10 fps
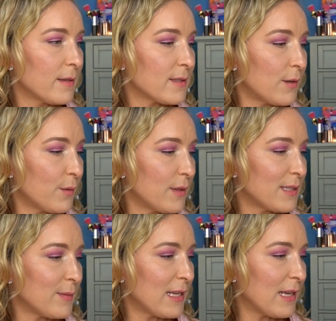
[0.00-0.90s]
So
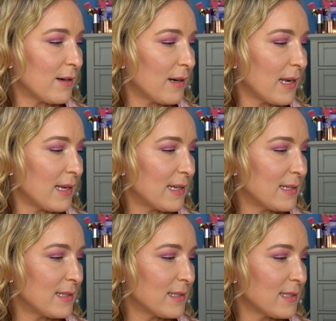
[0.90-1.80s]
this one here
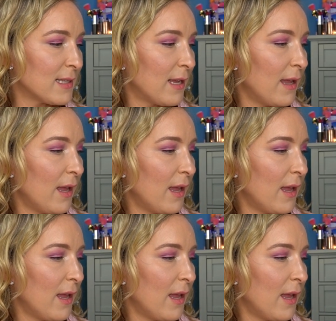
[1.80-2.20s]
is